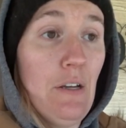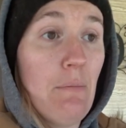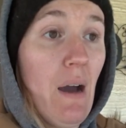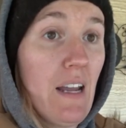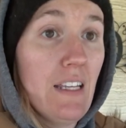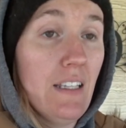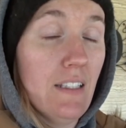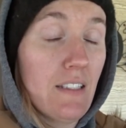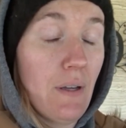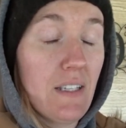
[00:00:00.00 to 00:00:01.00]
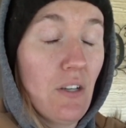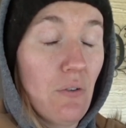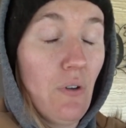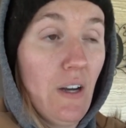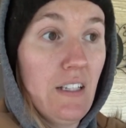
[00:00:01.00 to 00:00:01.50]
my ears, I tell
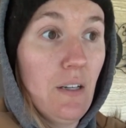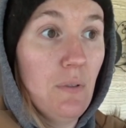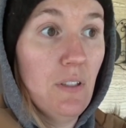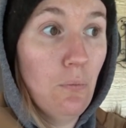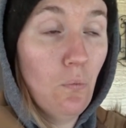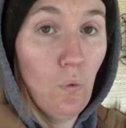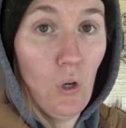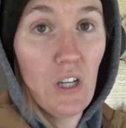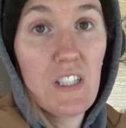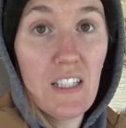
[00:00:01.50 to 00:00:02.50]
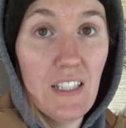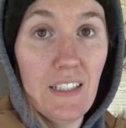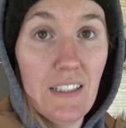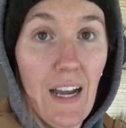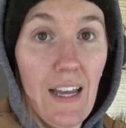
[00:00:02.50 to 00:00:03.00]
you, I end up with the worst
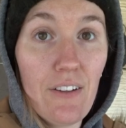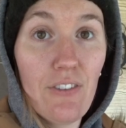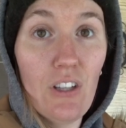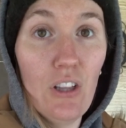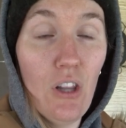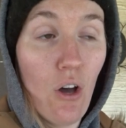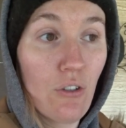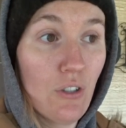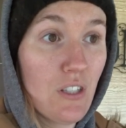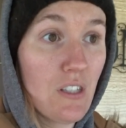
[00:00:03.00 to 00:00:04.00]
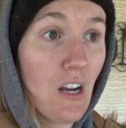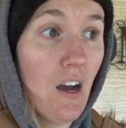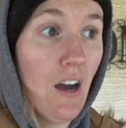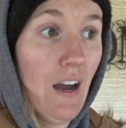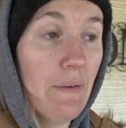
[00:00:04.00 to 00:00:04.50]
earache for the longest
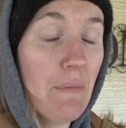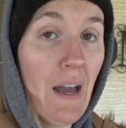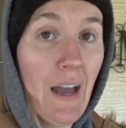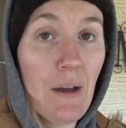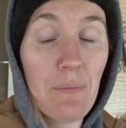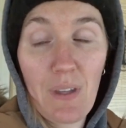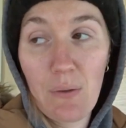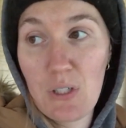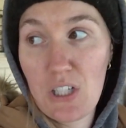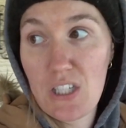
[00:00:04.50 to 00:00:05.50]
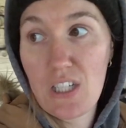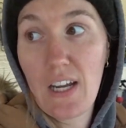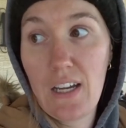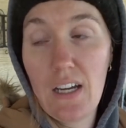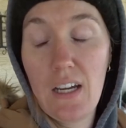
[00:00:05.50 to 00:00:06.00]
time. And we just
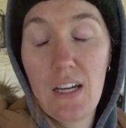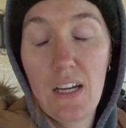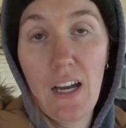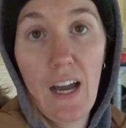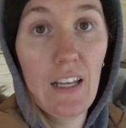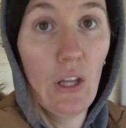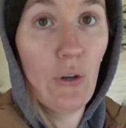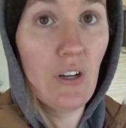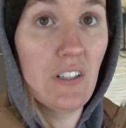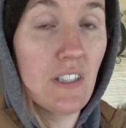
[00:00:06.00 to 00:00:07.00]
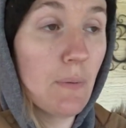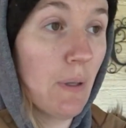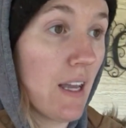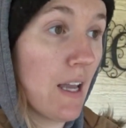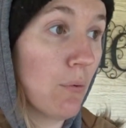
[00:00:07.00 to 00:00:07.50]
unloaded and
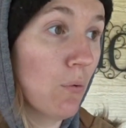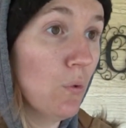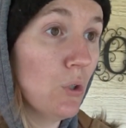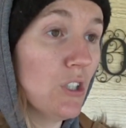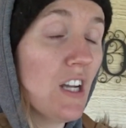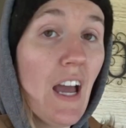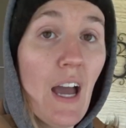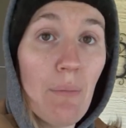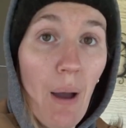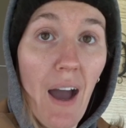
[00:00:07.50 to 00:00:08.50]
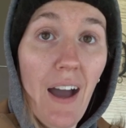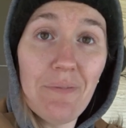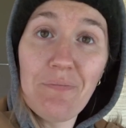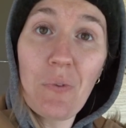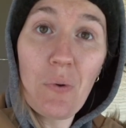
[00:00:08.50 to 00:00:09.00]
split a heap of wood. But
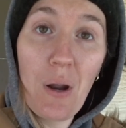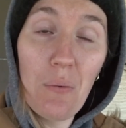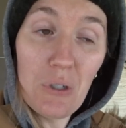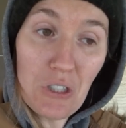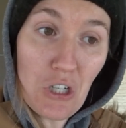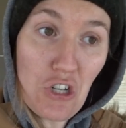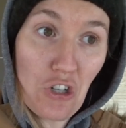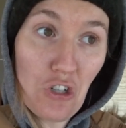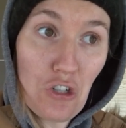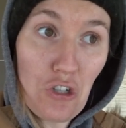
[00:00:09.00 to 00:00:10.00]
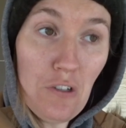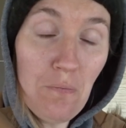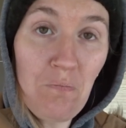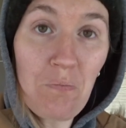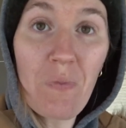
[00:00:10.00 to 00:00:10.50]
what I want to show you
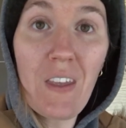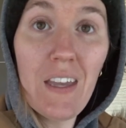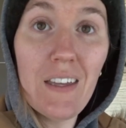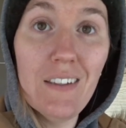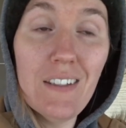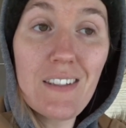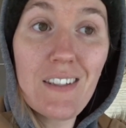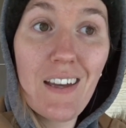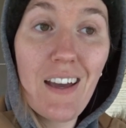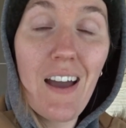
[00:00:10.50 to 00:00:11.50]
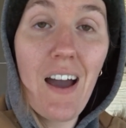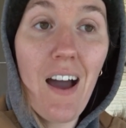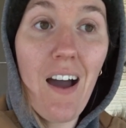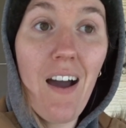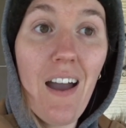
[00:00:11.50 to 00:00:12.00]
is
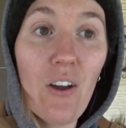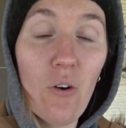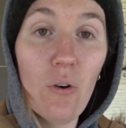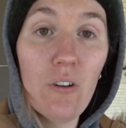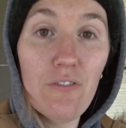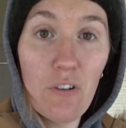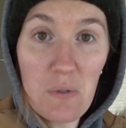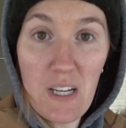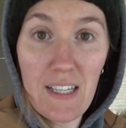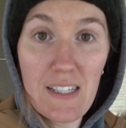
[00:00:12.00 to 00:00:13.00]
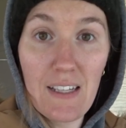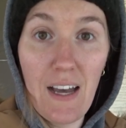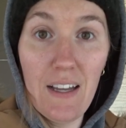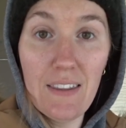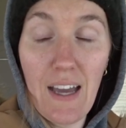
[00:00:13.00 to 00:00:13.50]
I ordered from Tesla. They